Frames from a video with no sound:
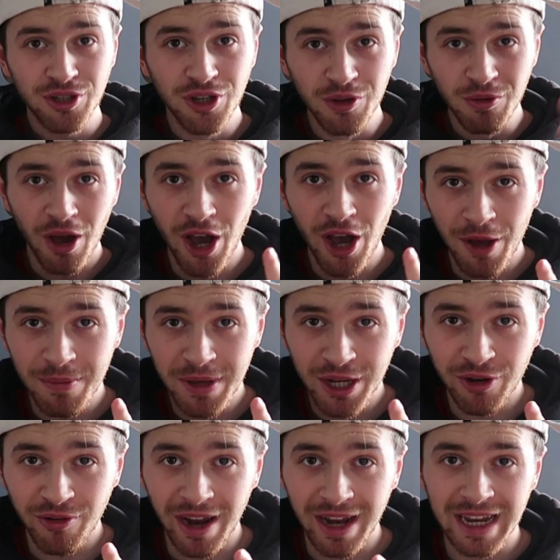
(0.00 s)
you heard me
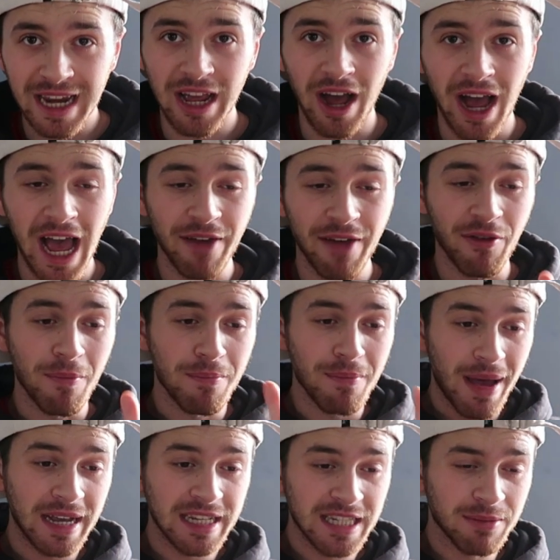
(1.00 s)
correctly. I have a
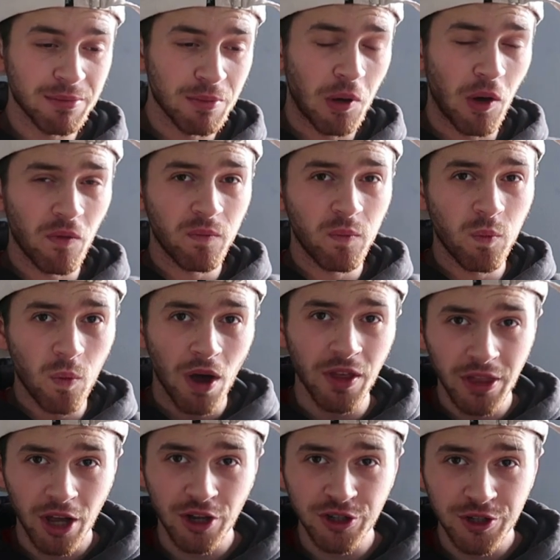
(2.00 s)
maximum of
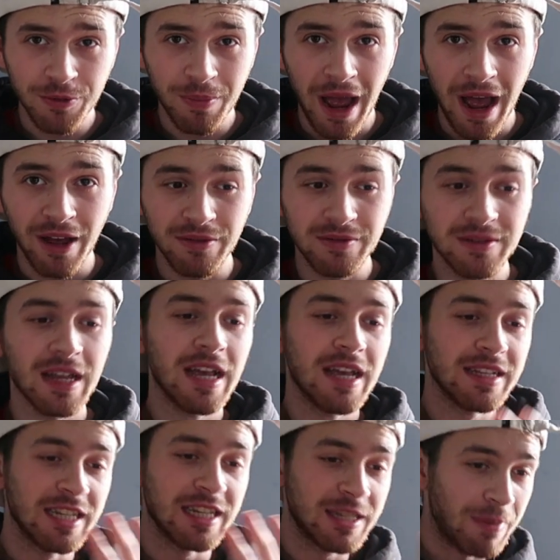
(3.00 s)

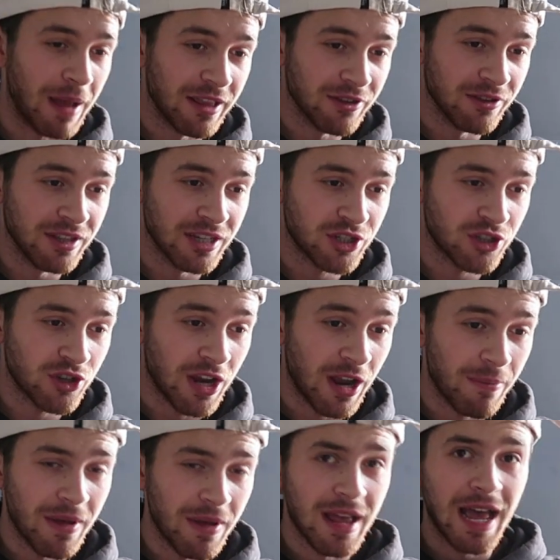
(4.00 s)
£100 to spend on this
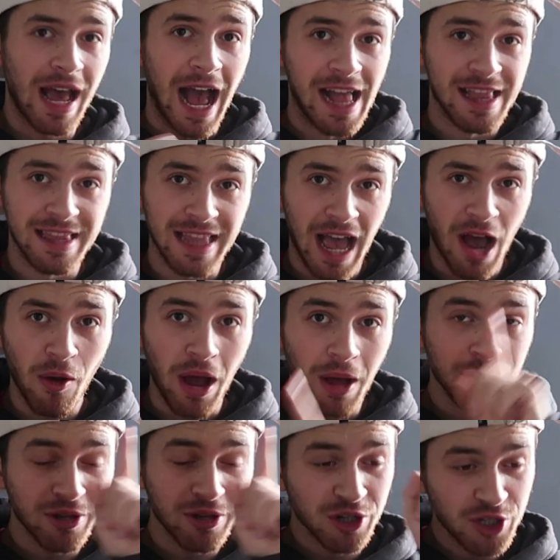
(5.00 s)
trip. And now
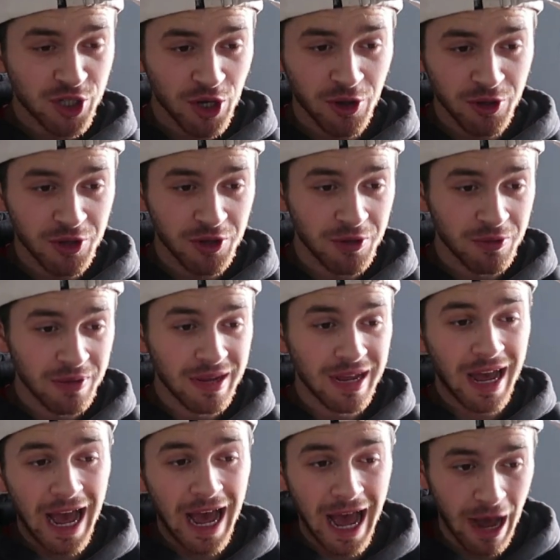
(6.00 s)
I'm going to show you
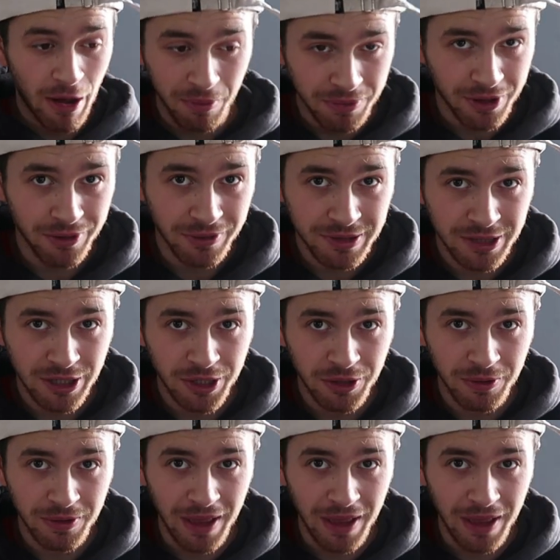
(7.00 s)
how I'm going to do